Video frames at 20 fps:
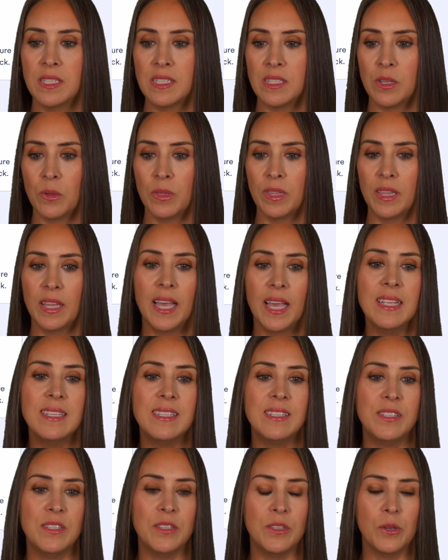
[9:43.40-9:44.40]
So
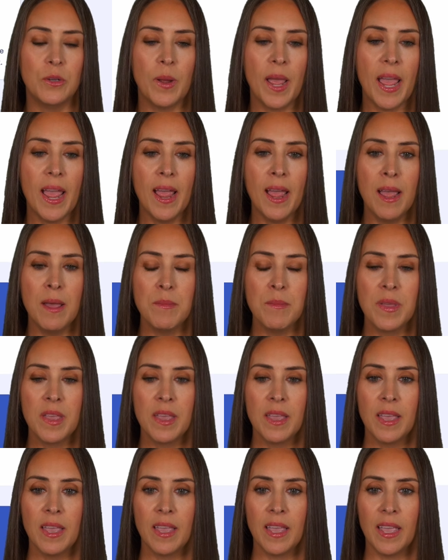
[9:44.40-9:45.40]
let's do app
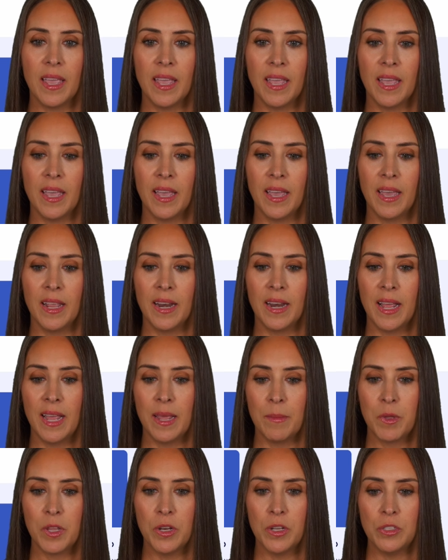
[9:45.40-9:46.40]
and
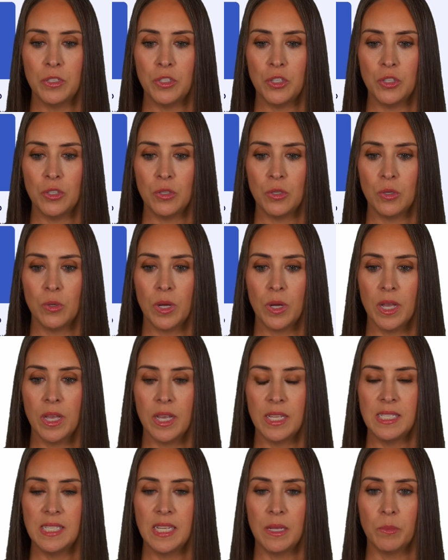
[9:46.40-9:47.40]
I'm going to do
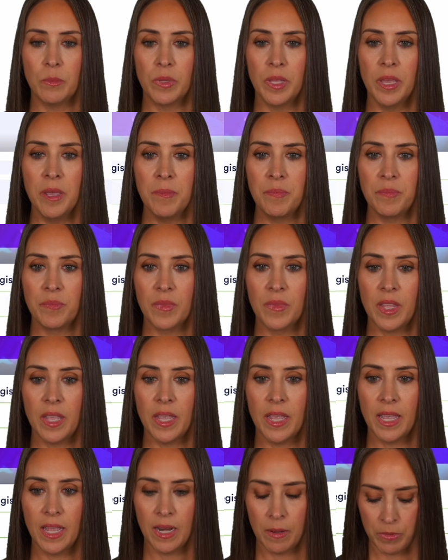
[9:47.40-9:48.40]
a template
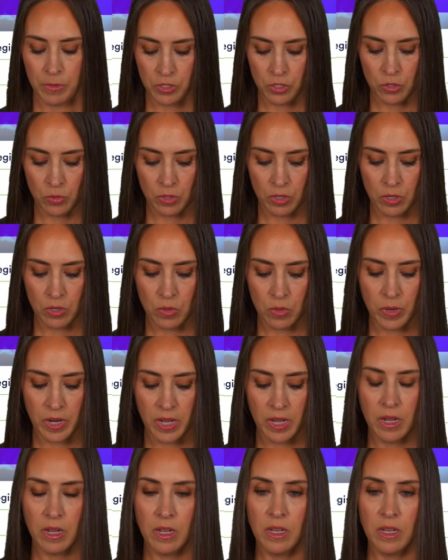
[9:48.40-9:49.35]
and I'm going to do a quick